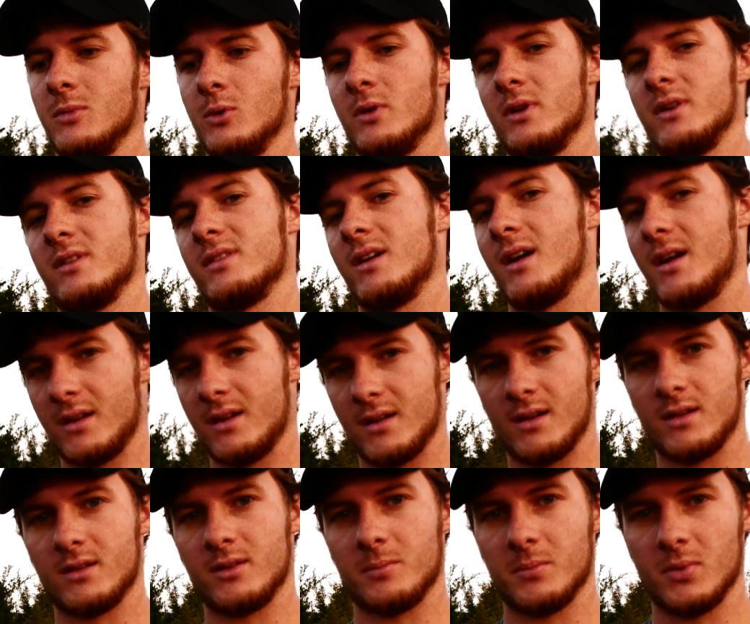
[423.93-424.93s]
But we decided
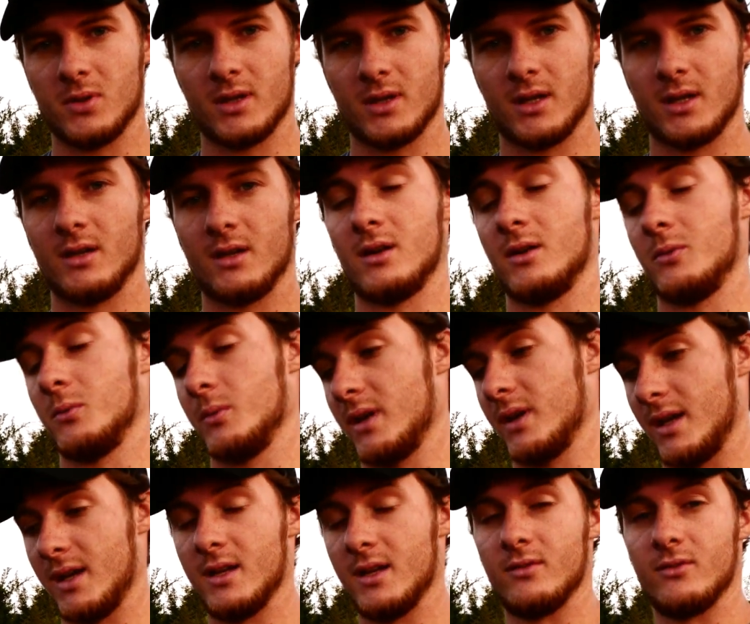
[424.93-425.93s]
not to plant. I went
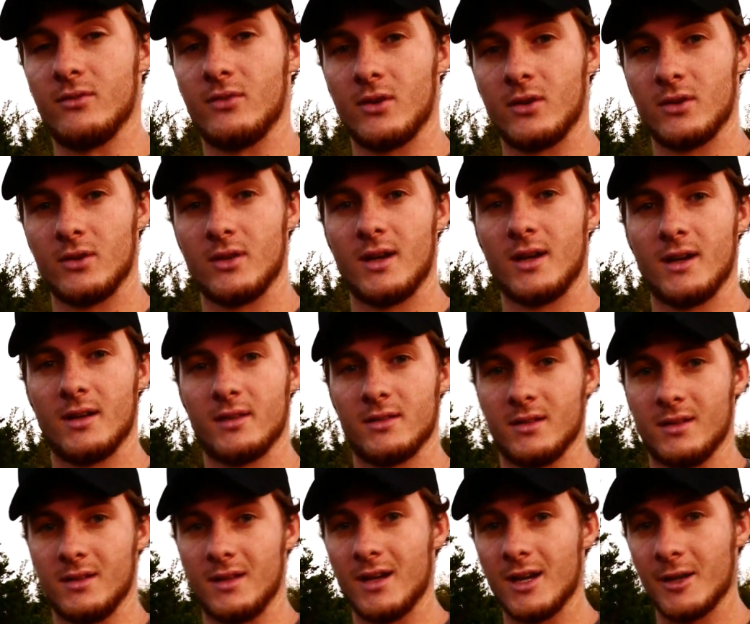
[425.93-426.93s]
ahead and fertilized
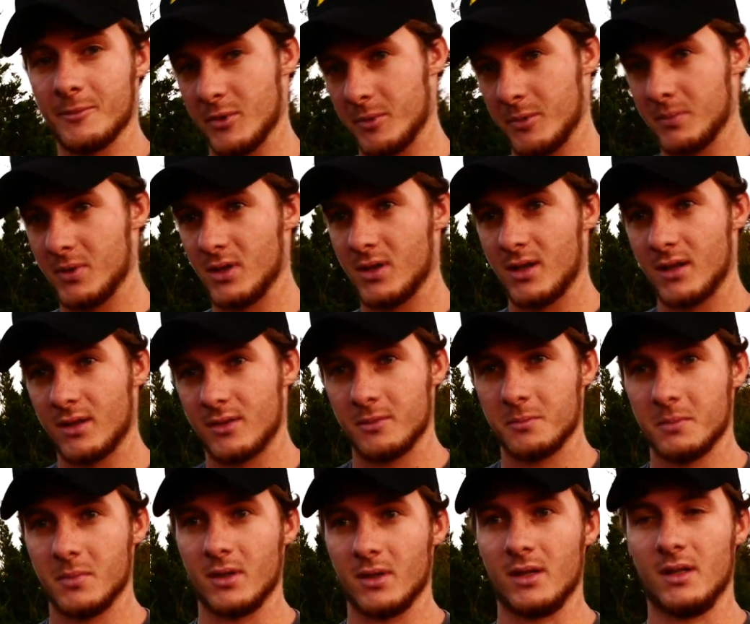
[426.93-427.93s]
and limed the plots,
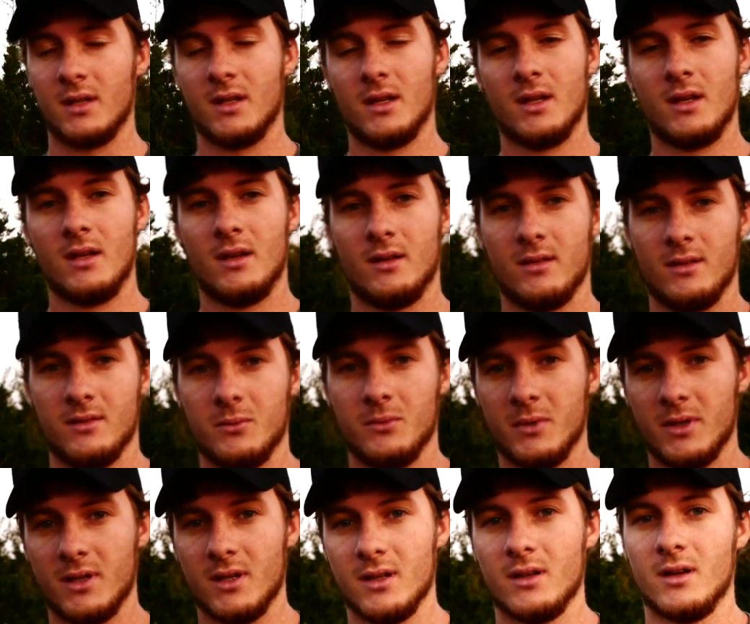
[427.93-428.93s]
but
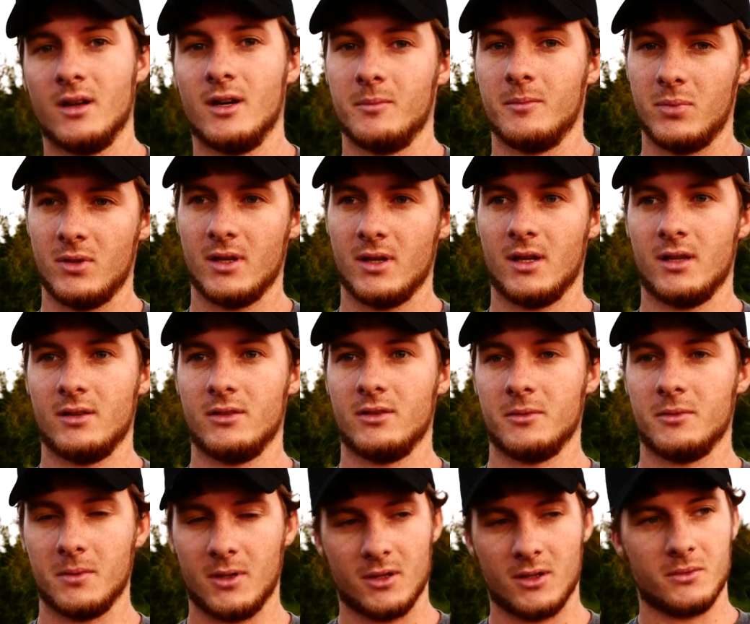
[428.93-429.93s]
we did not plant
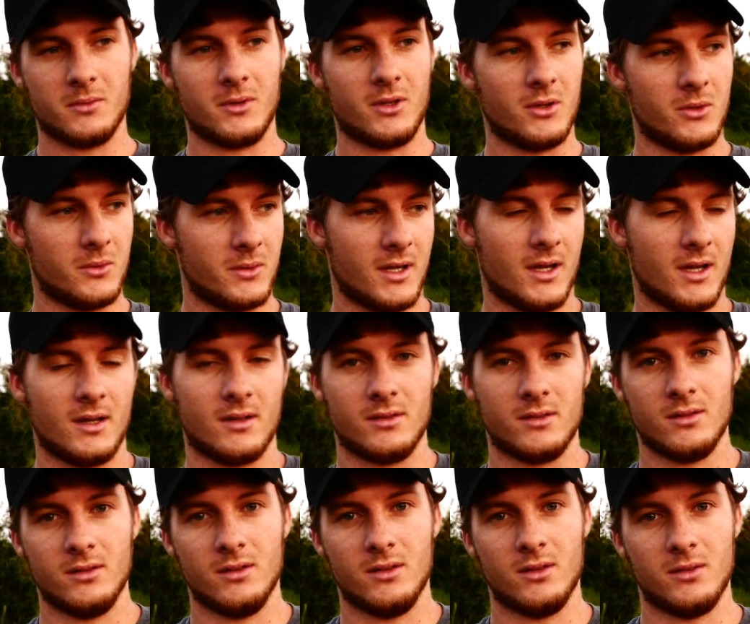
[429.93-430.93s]
just because we knew we had a
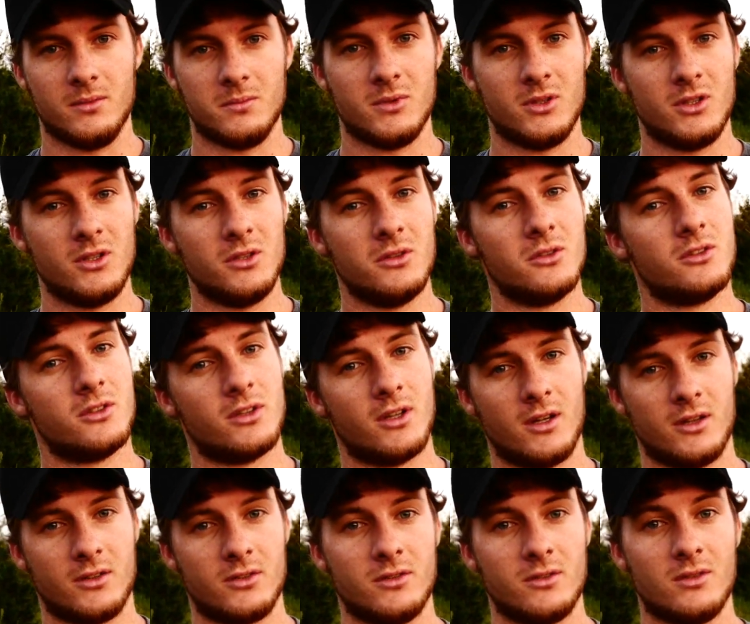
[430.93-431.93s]
huge
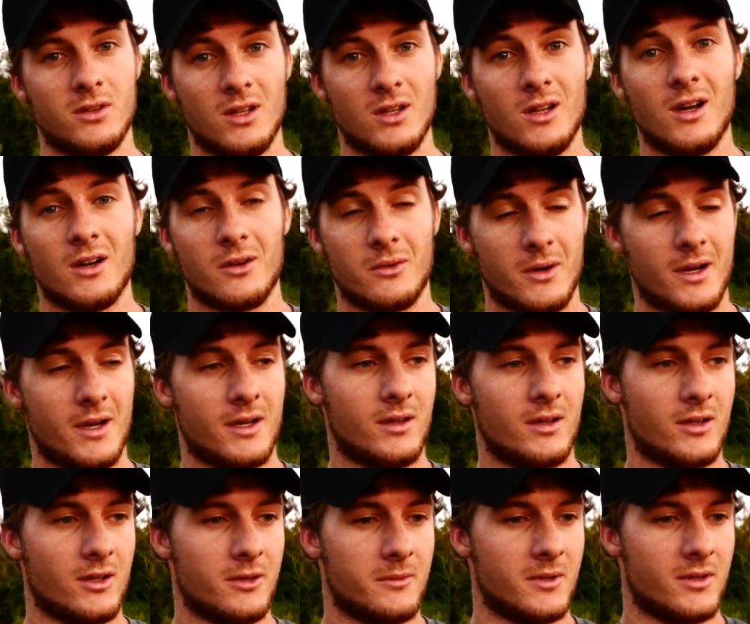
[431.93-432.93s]
chance of a lot of rain
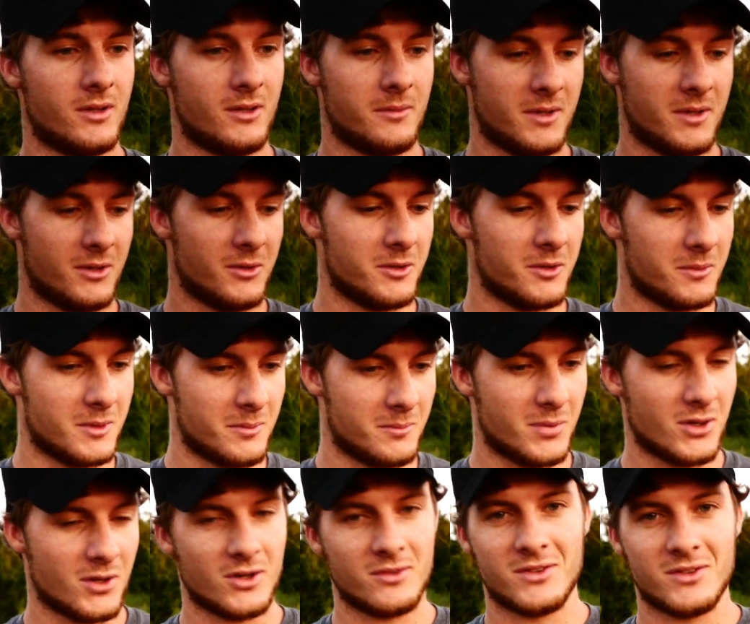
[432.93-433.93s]
coming. I mean, it would have been
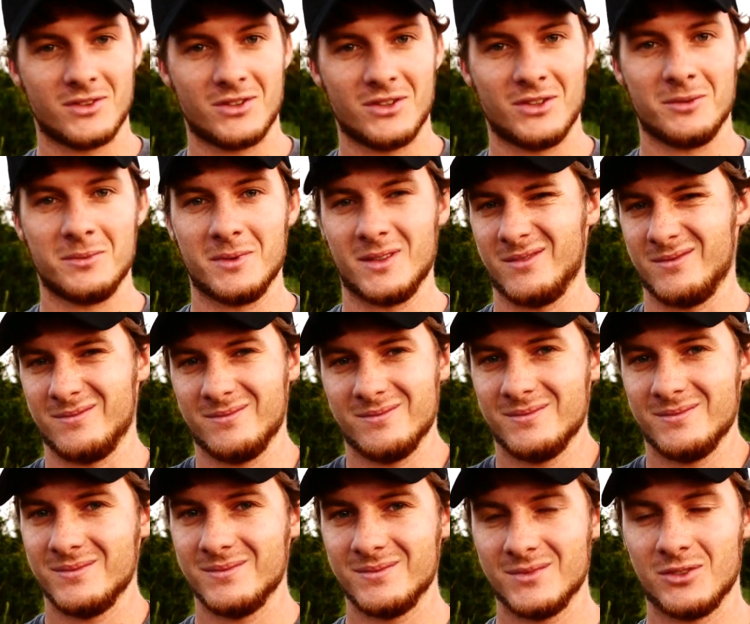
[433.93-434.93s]
perfect. It would have been
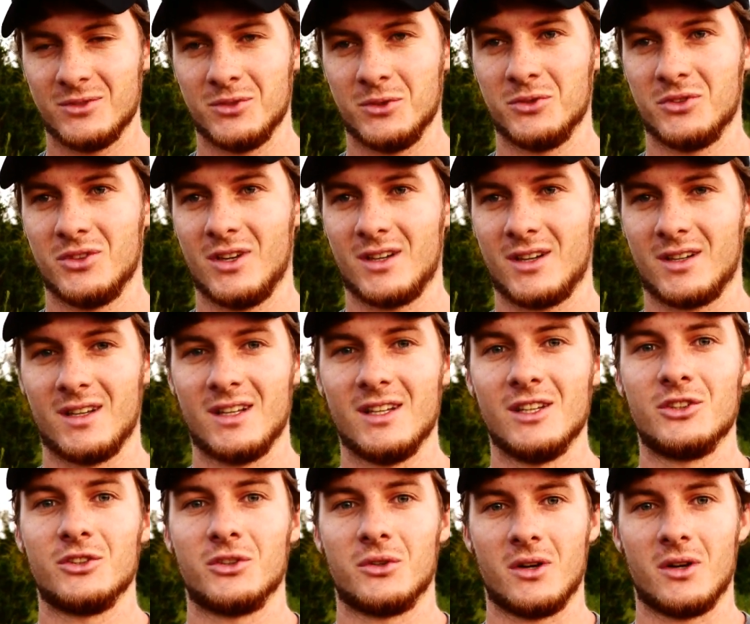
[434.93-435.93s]
if it was like an
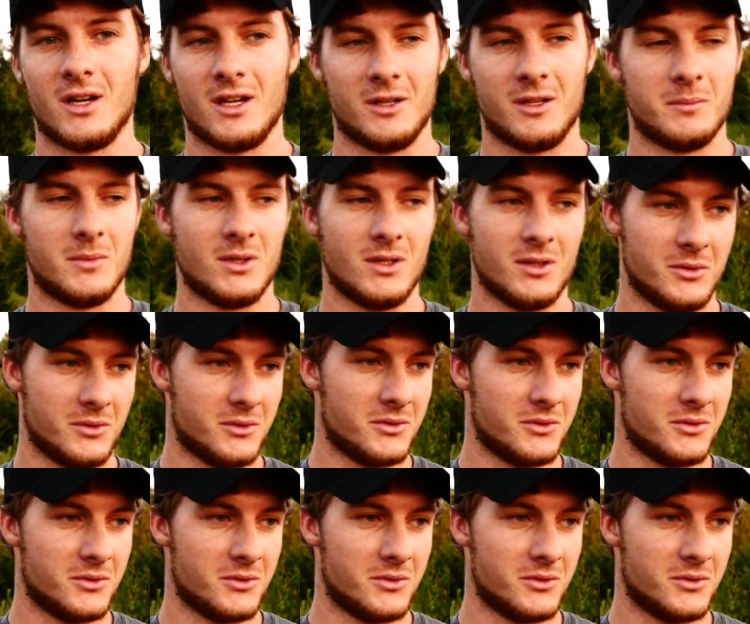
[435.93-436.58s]
inch of rain, but